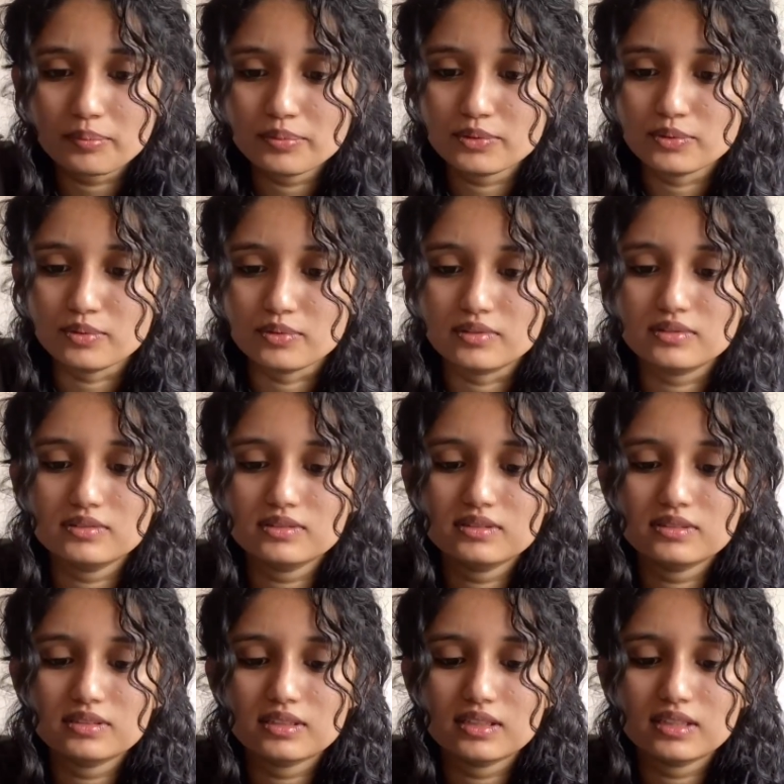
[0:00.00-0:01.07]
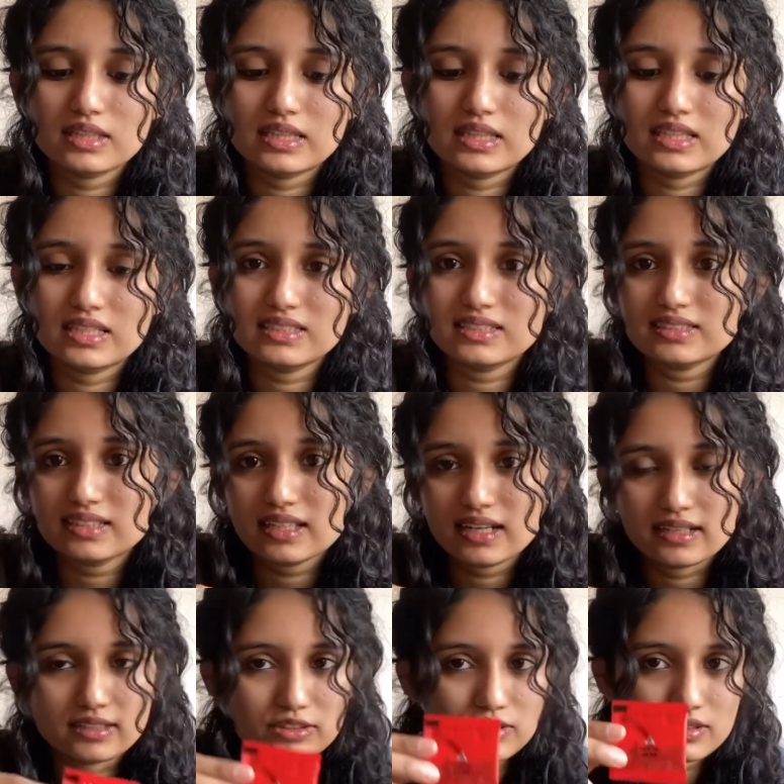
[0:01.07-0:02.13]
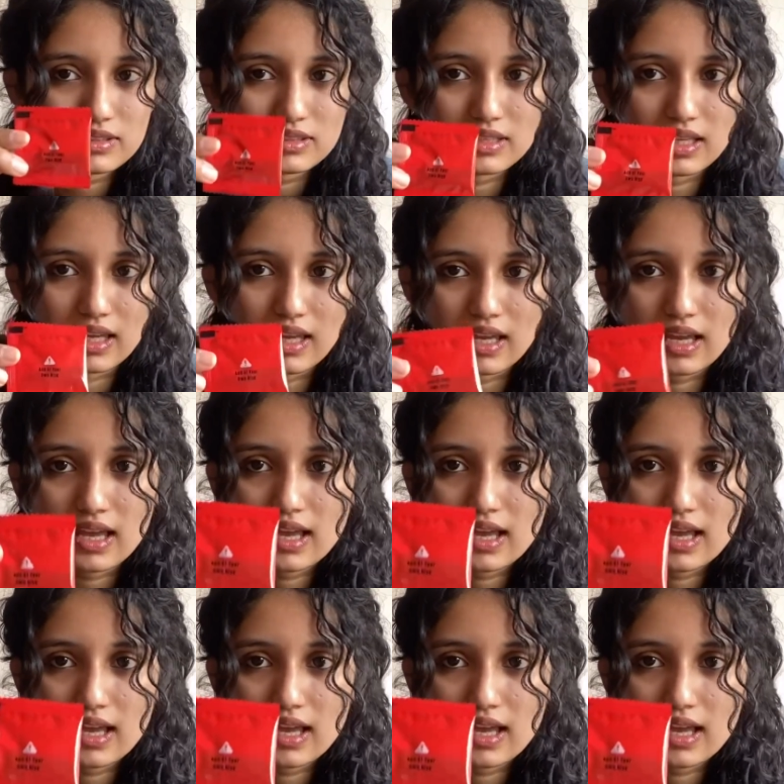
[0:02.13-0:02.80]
noodles. This is an additional thing.